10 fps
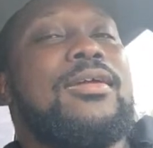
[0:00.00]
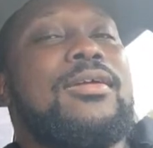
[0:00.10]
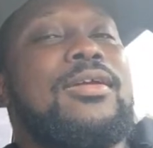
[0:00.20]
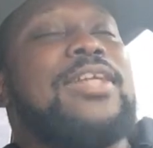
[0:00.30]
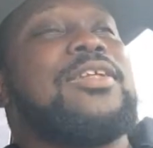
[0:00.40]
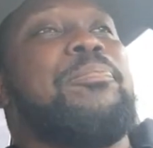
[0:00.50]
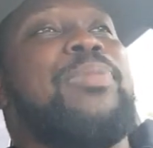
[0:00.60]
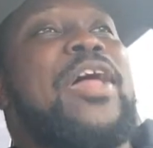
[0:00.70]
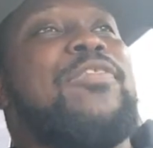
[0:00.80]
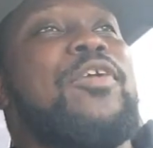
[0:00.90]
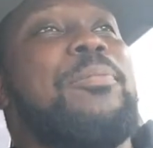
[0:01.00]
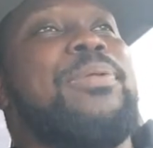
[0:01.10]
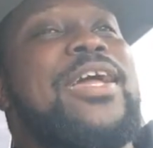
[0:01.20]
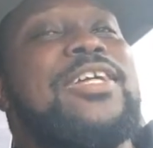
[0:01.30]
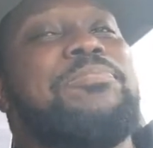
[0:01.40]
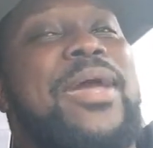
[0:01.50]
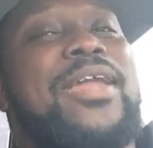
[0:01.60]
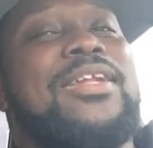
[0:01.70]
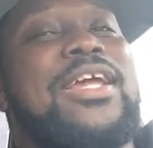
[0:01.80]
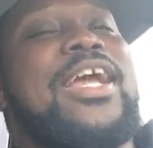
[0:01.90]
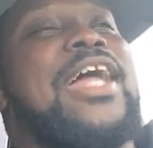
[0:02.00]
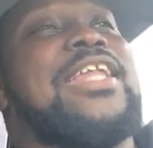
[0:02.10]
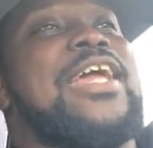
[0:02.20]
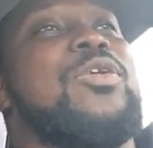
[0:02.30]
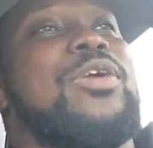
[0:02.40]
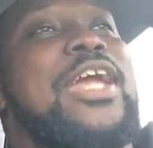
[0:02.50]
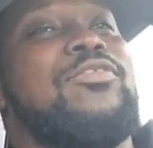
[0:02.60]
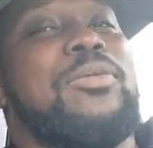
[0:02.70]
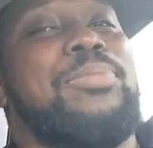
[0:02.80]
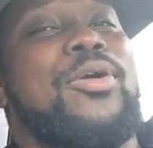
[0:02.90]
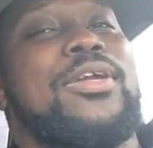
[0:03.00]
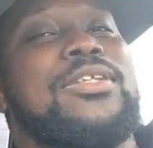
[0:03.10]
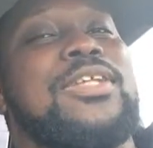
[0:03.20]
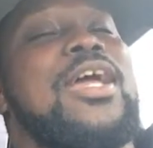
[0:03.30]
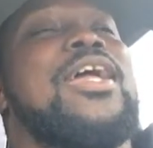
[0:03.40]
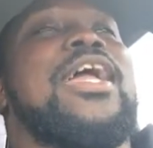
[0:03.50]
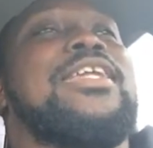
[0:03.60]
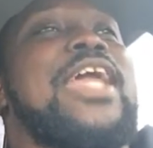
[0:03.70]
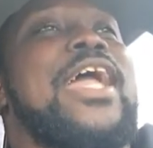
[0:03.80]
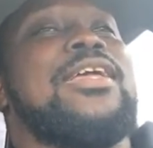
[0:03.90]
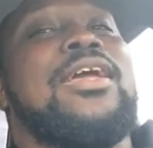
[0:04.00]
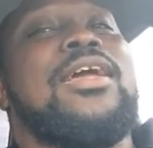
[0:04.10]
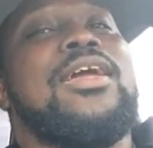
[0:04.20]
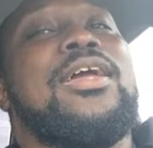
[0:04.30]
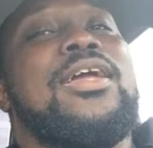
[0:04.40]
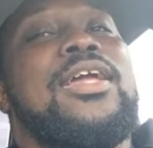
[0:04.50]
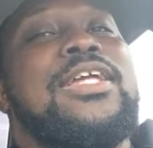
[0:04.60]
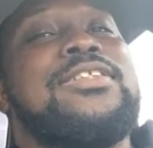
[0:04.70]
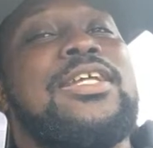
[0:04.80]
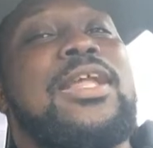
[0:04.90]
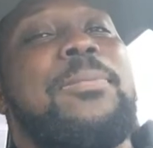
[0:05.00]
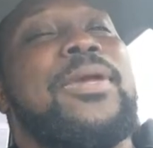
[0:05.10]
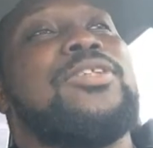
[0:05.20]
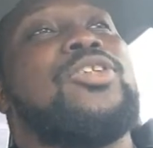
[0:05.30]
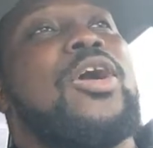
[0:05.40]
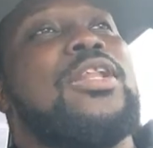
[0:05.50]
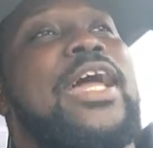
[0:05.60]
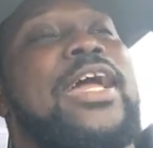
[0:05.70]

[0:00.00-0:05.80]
There's a plethora of players better than goddamn on Kendrick Perkins. And yet, he's sitting up here talking